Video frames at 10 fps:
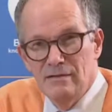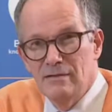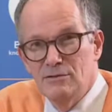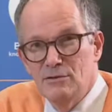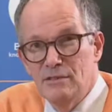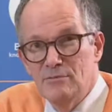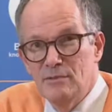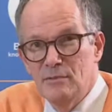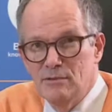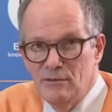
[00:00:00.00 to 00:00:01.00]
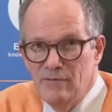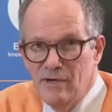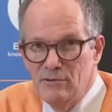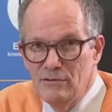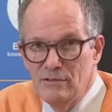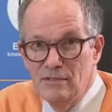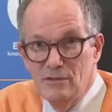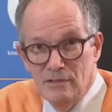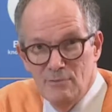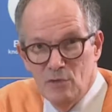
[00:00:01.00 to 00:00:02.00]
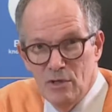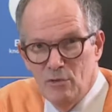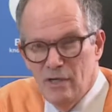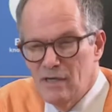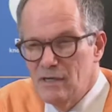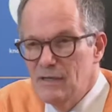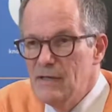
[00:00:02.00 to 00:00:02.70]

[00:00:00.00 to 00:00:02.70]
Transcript: susceptible to the virus in the same way we are.